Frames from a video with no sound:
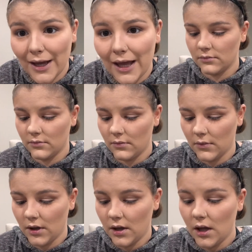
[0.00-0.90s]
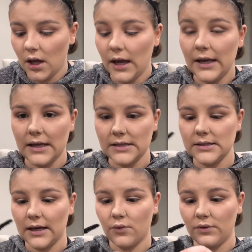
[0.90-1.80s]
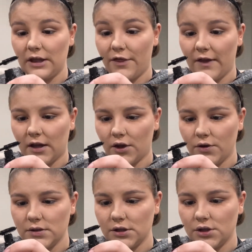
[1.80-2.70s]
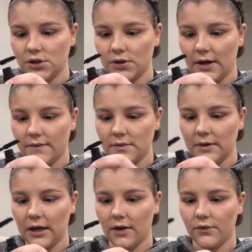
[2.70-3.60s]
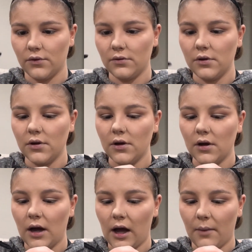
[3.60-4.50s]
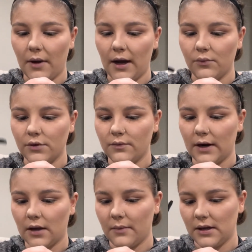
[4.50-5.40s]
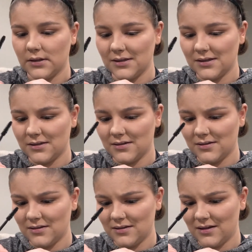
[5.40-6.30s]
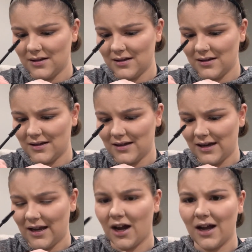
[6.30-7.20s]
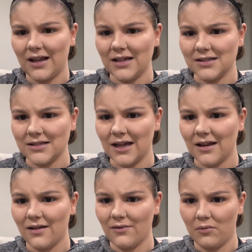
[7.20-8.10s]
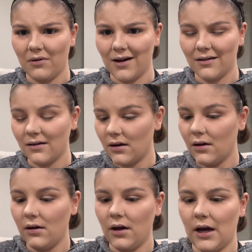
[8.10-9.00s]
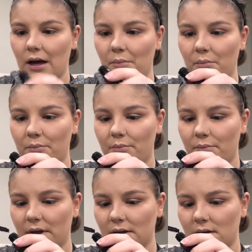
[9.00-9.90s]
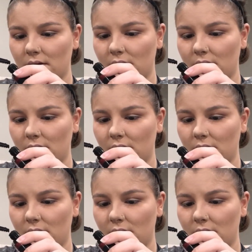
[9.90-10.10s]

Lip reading: okay? It is like really thick though, so you do have to be careful. I would recommend getting eyelashes out of there for one. But